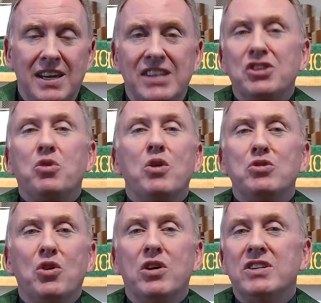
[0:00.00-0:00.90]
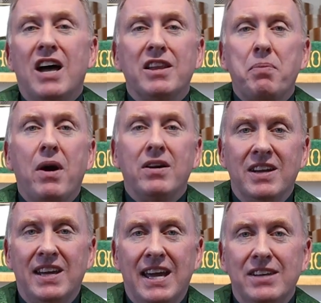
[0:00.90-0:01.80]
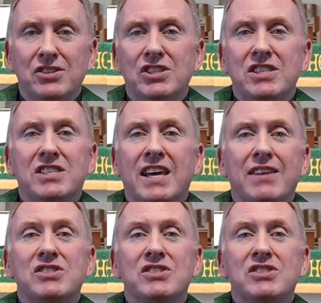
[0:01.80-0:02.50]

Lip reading: And to quote Dolly Parton again, she said,